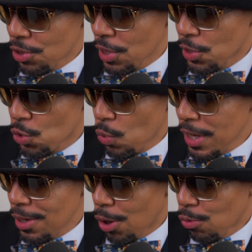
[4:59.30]
a
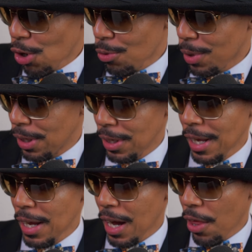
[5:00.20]
sweet aroma,
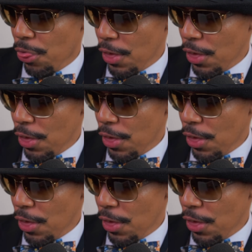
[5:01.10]
a thick